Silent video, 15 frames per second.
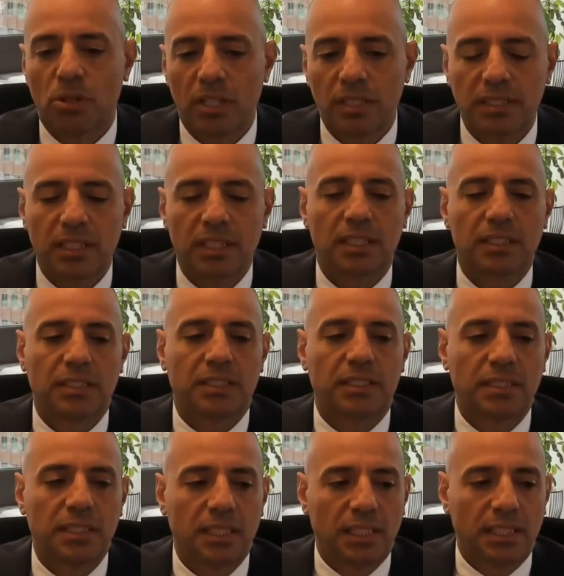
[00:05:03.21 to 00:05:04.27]
process
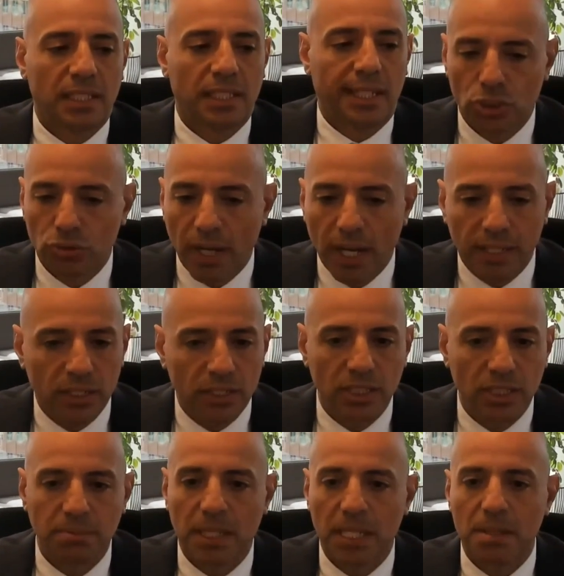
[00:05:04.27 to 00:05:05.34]

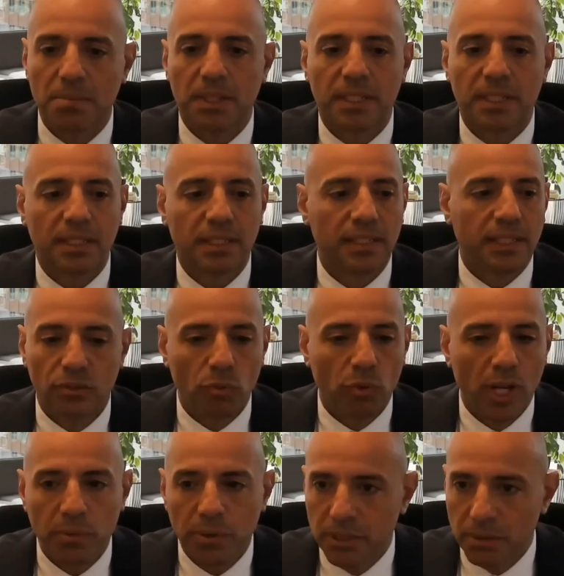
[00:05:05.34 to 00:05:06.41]
strategy, maybe the
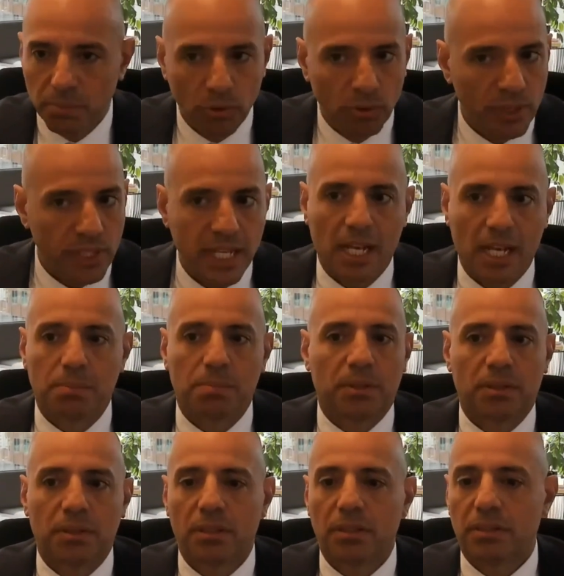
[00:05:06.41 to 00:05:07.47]
way we deploy
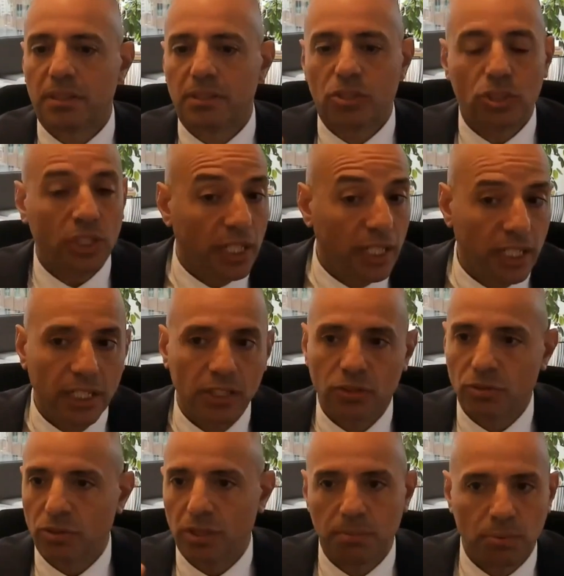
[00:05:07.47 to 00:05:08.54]
capital to
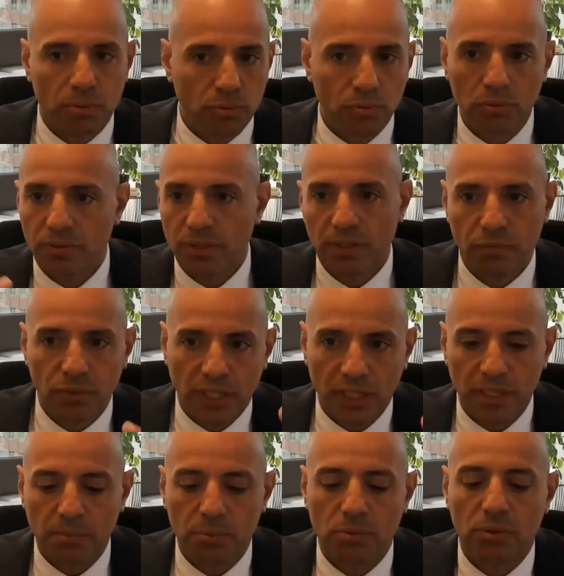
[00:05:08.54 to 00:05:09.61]
change or improve if we
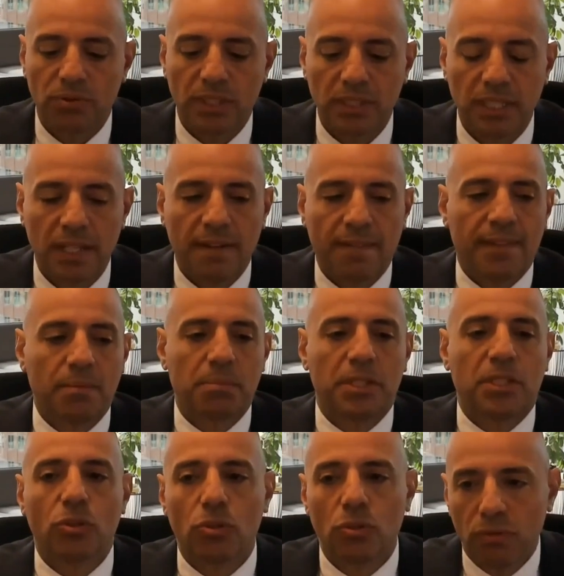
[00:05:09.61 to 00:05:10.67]
can improve it.
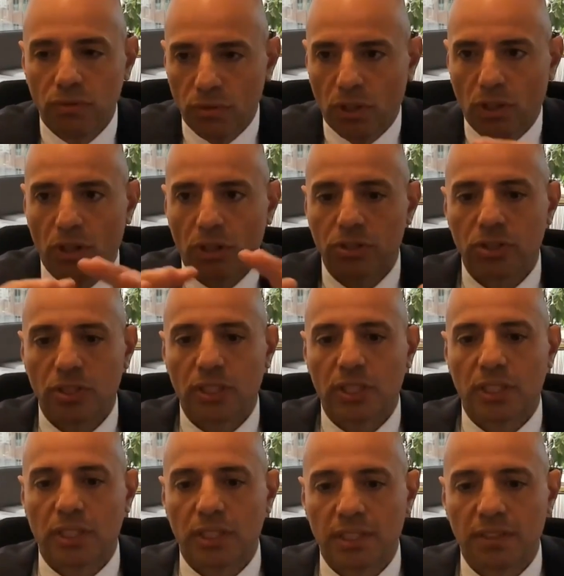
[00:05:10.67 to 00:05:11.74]
But the
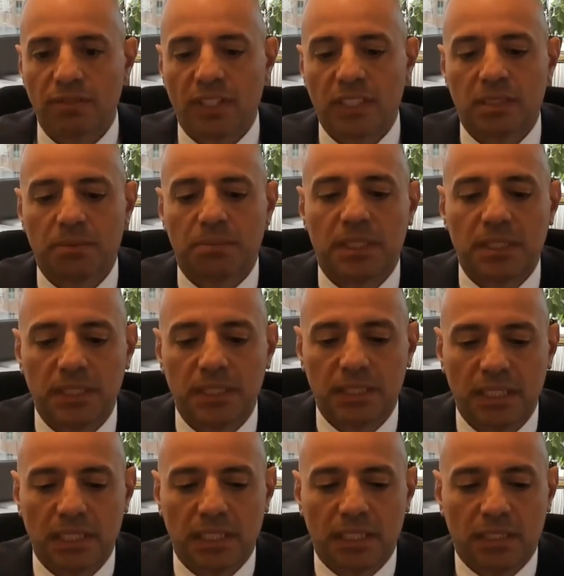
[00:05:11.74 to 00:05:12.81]
overarching investment